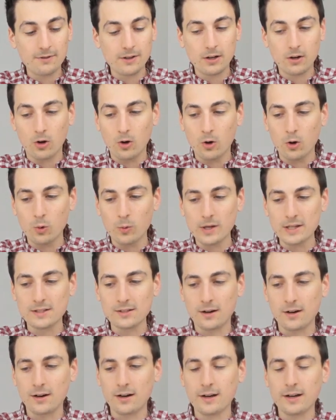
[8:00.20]
it always
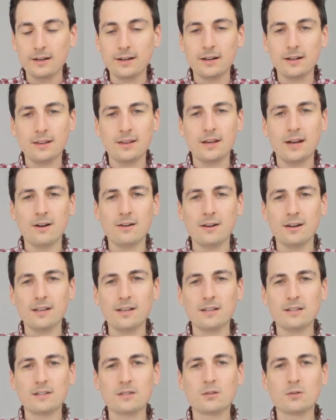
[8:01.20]
on. There it
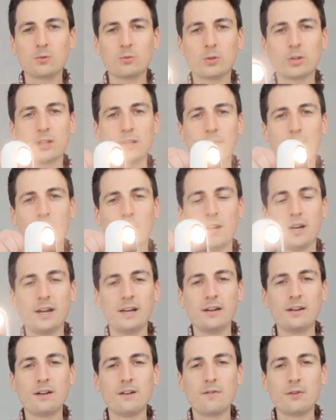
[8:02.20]
is. Really
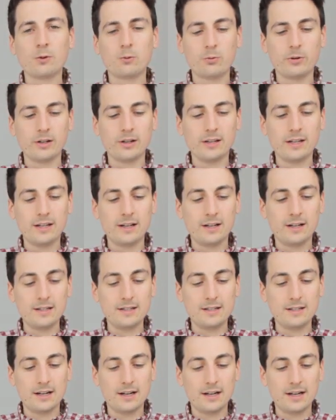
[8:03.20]
bright, really a
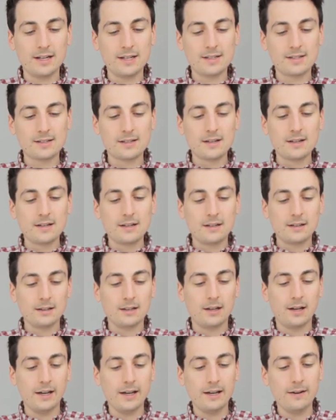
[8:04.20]
nice
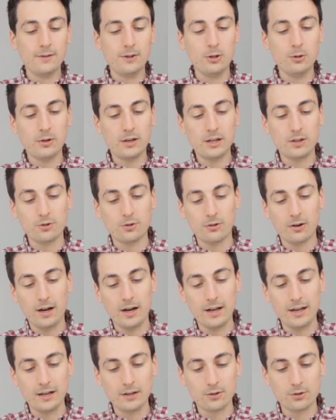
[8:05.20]
light. You can
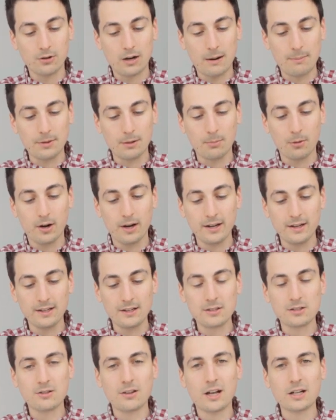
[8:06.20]
drag and drop the
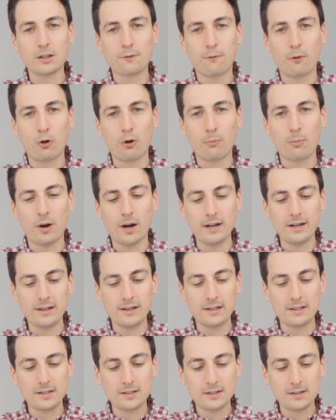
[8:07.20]
brightness. So that's full
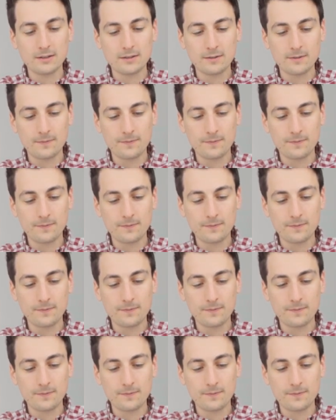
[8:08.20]
brightness,